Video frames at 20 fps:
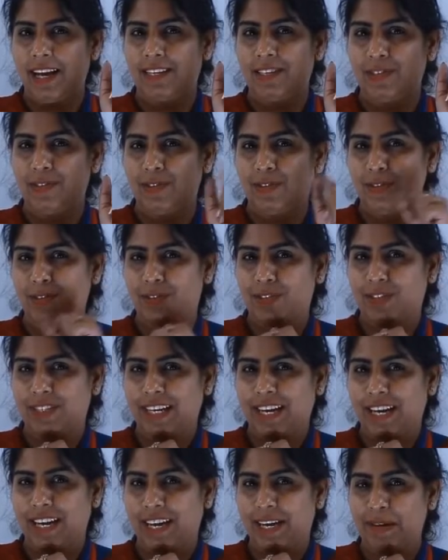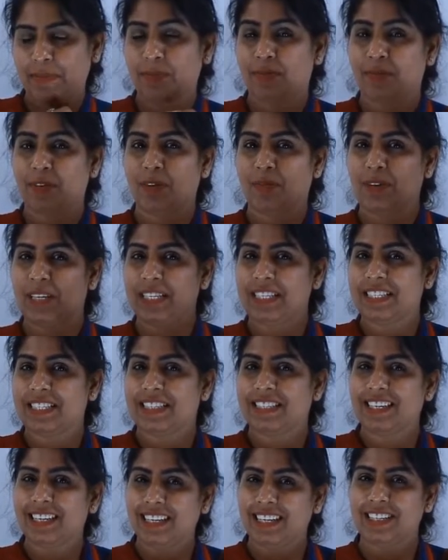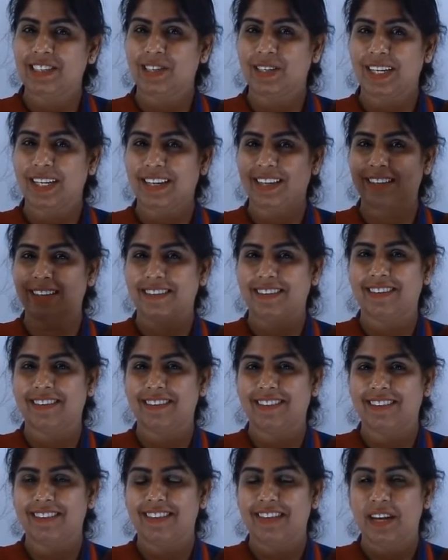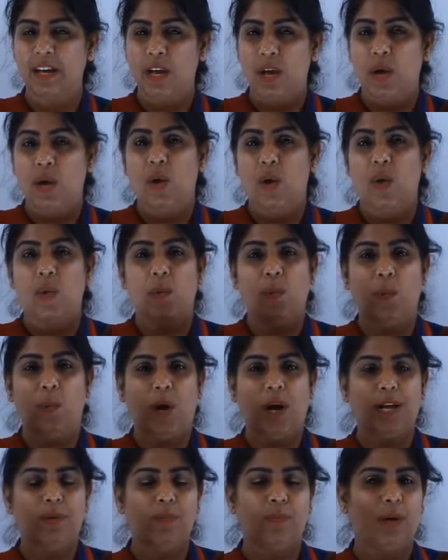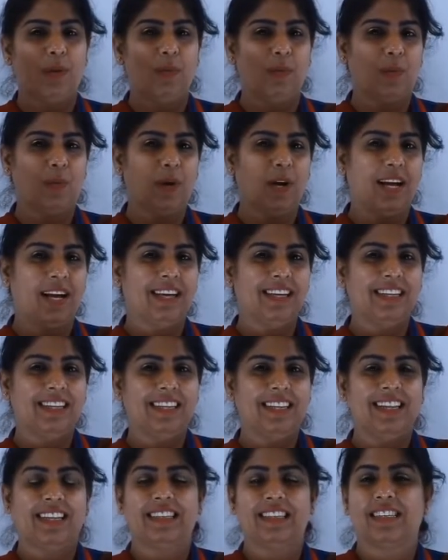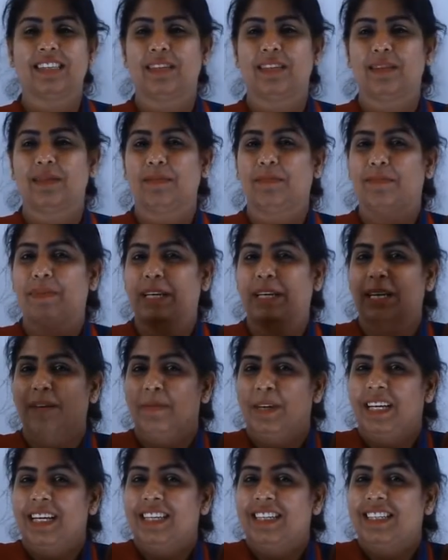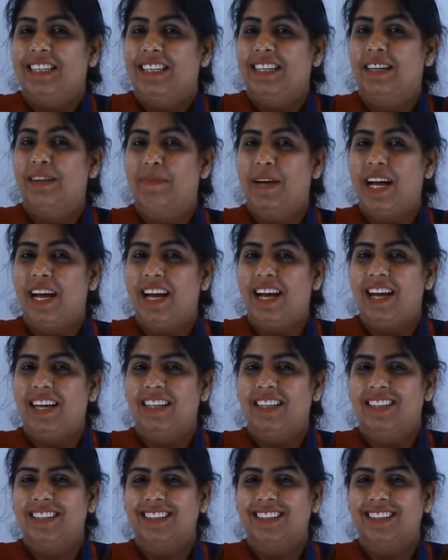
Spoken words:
to those times when we sung it together. 1, 1, 1, little baby eating a bun.